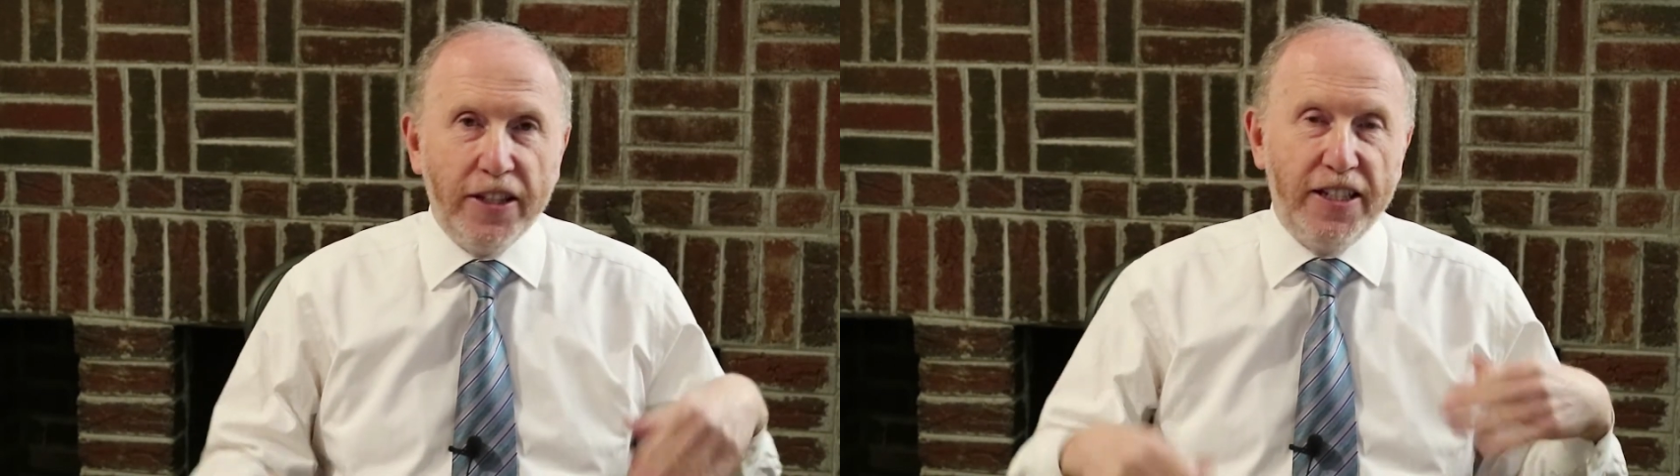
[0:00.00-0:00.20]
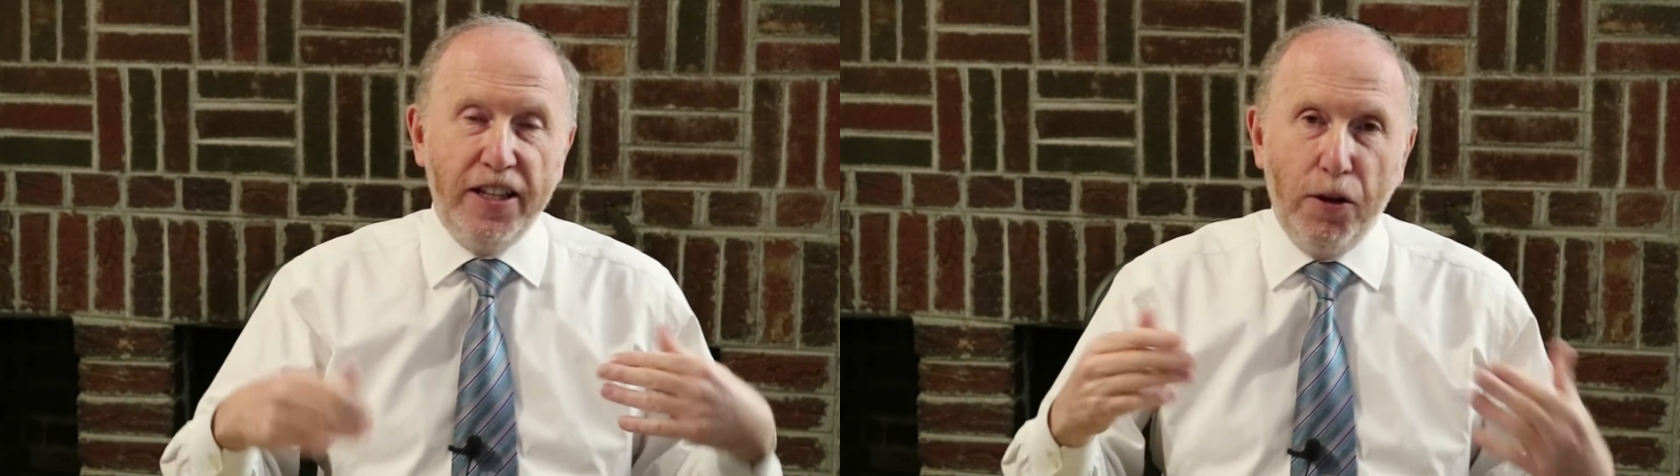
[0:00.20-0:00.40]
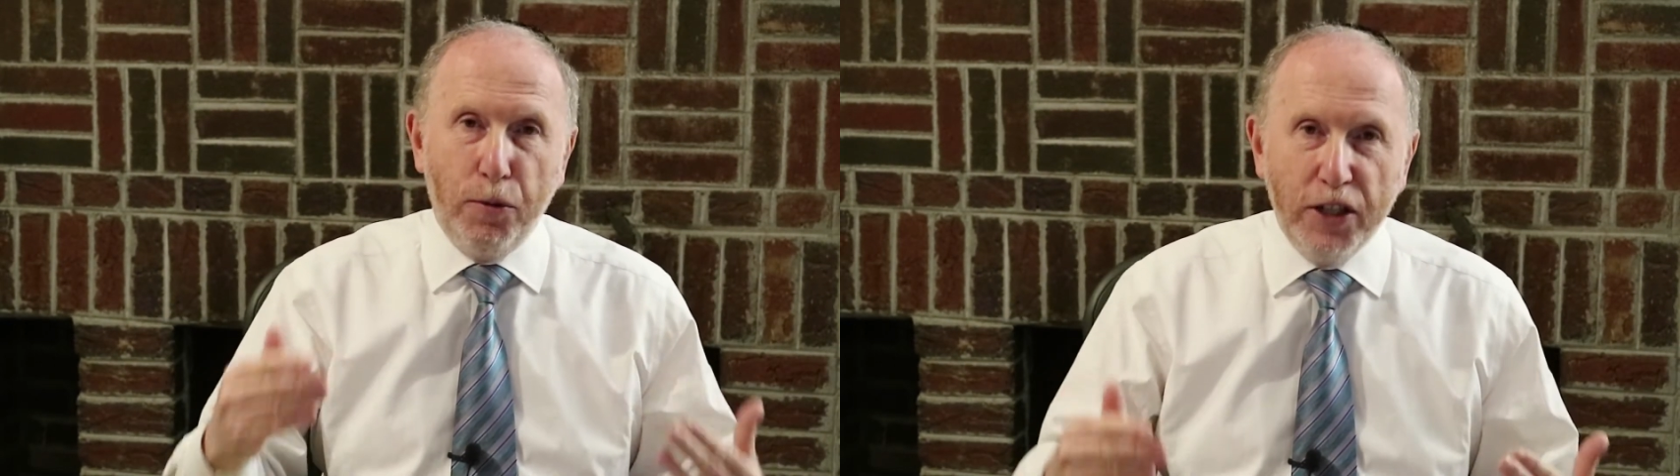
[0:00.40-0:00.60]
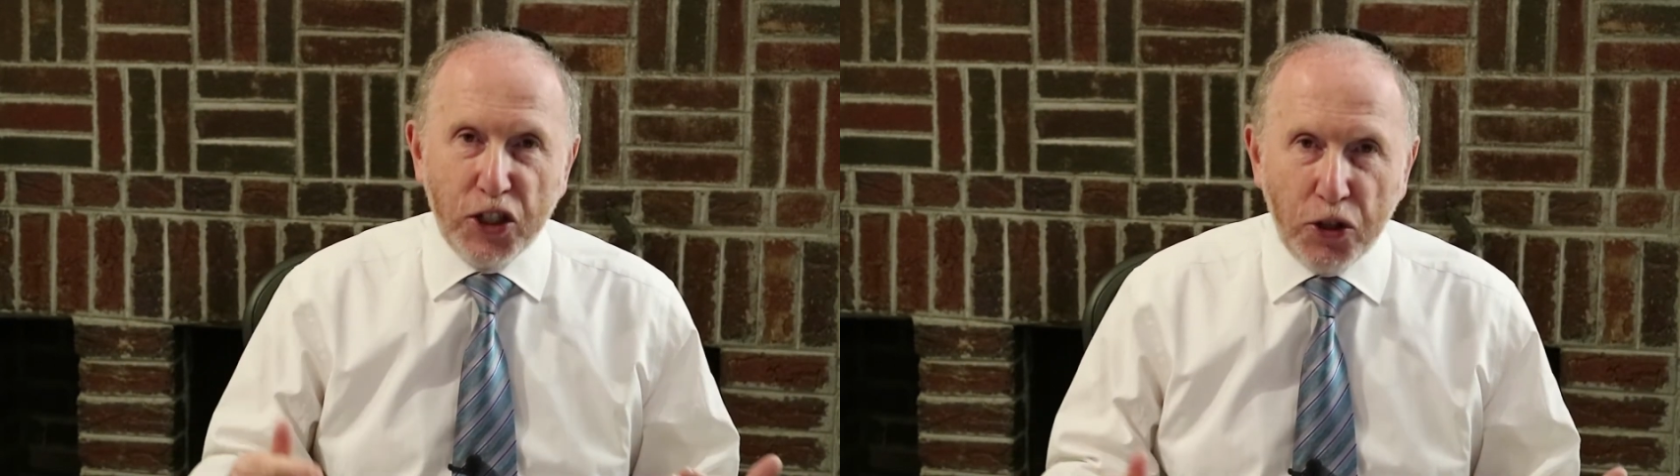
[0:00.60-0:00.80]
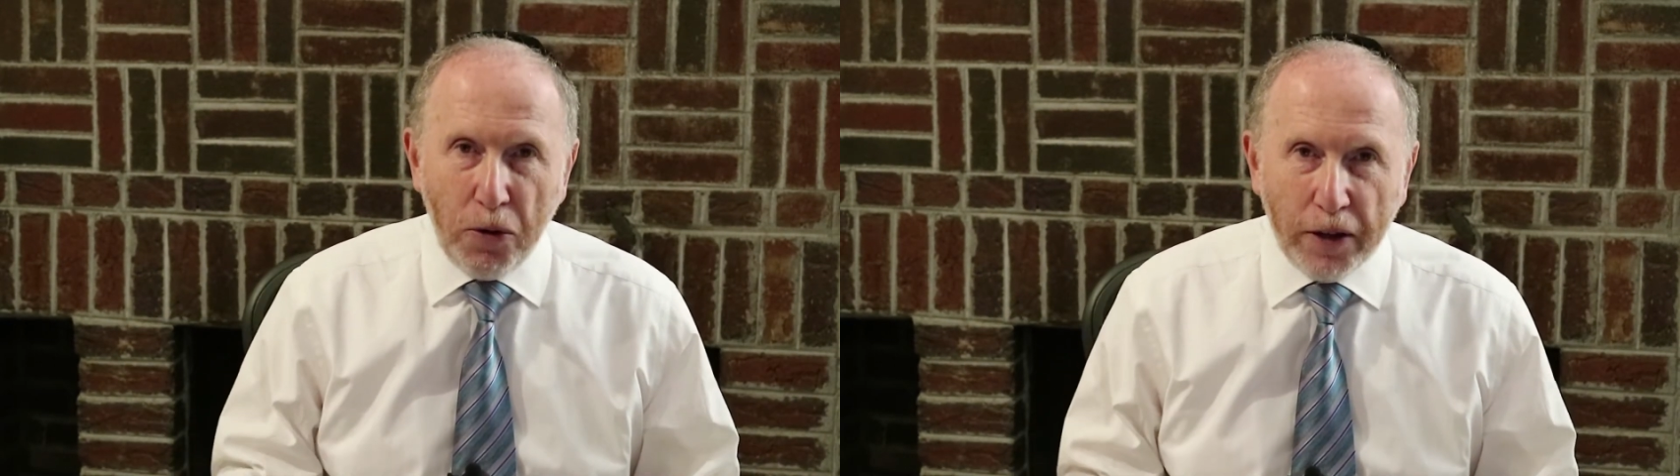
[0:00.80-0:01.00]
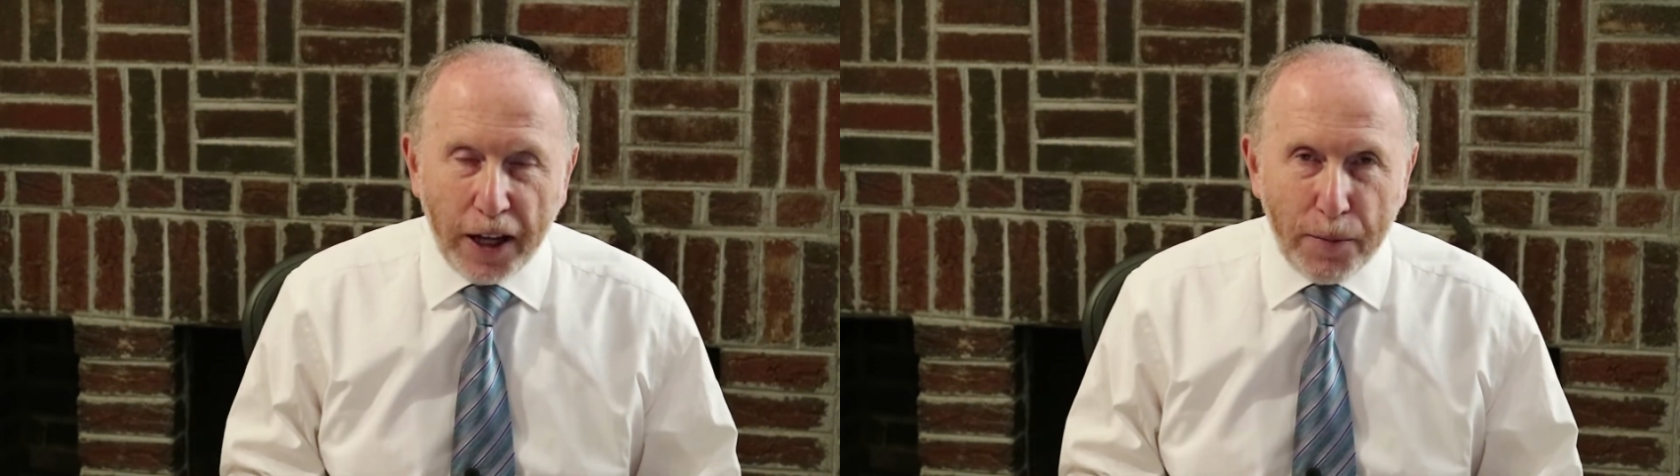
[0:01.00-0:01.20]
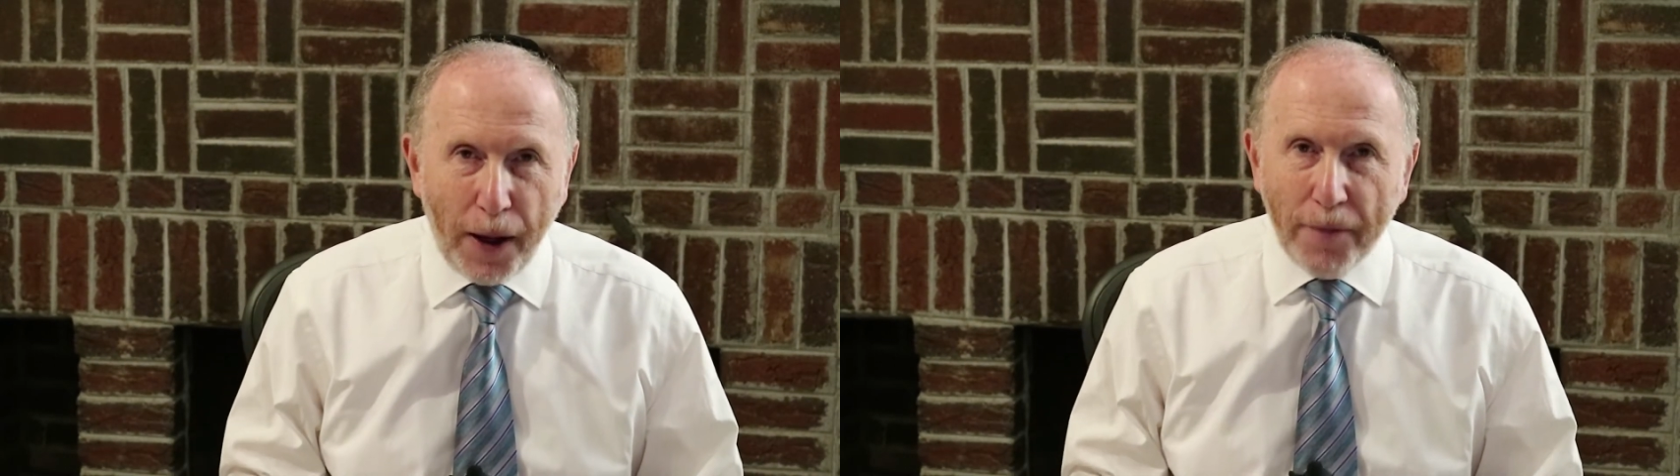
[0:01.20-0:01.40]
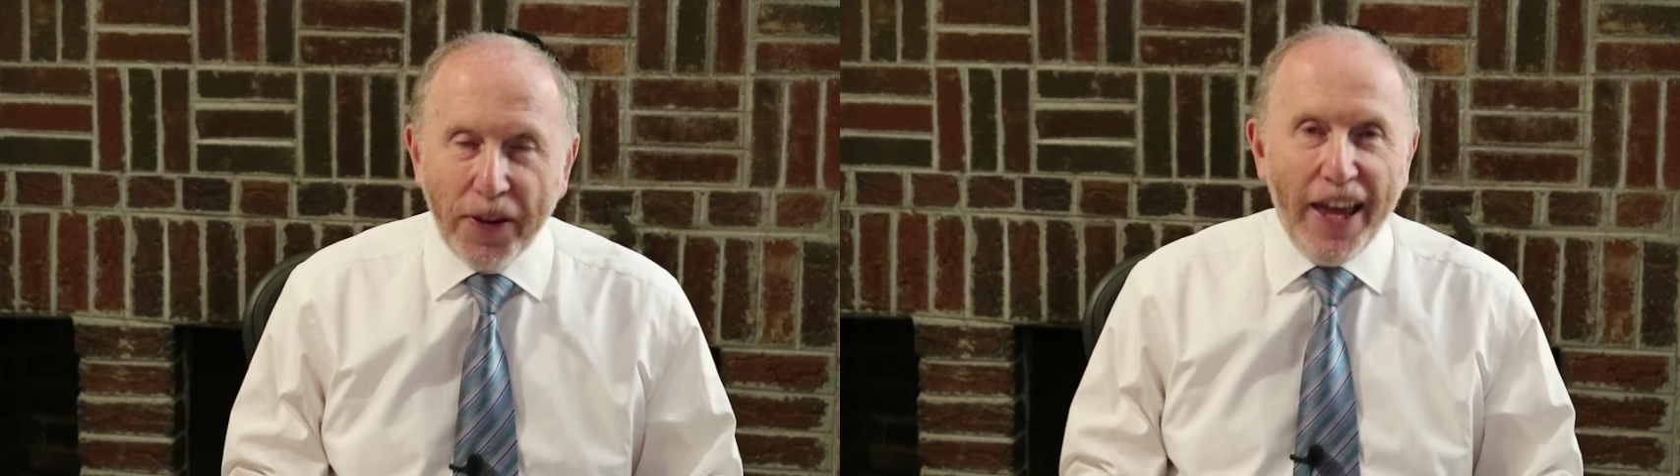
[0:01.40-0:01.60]
Does he know what he's talking
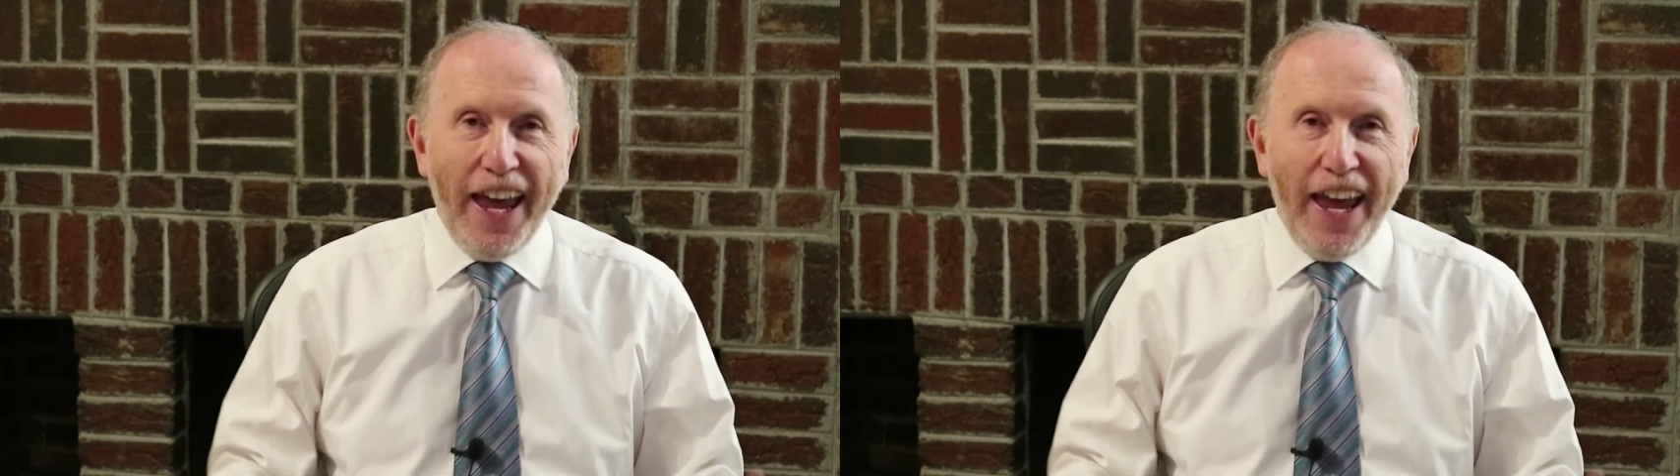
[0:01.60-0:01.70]
about?